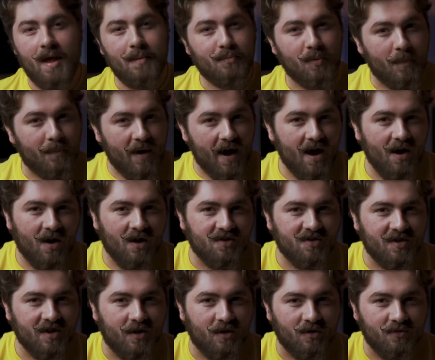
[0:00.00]
and prepare
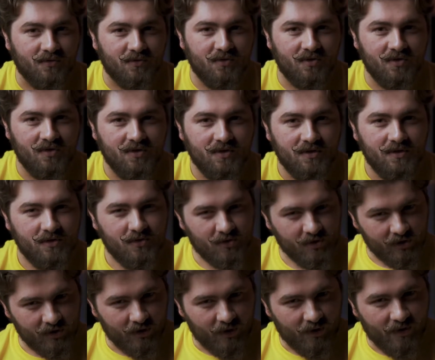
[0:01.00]
ourselves
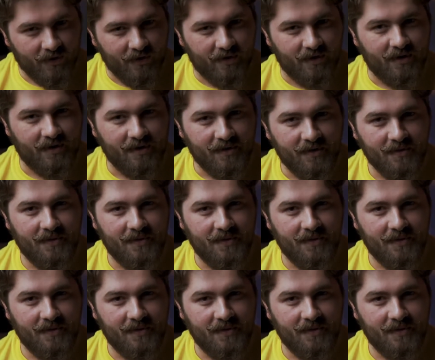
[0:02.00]
to learn.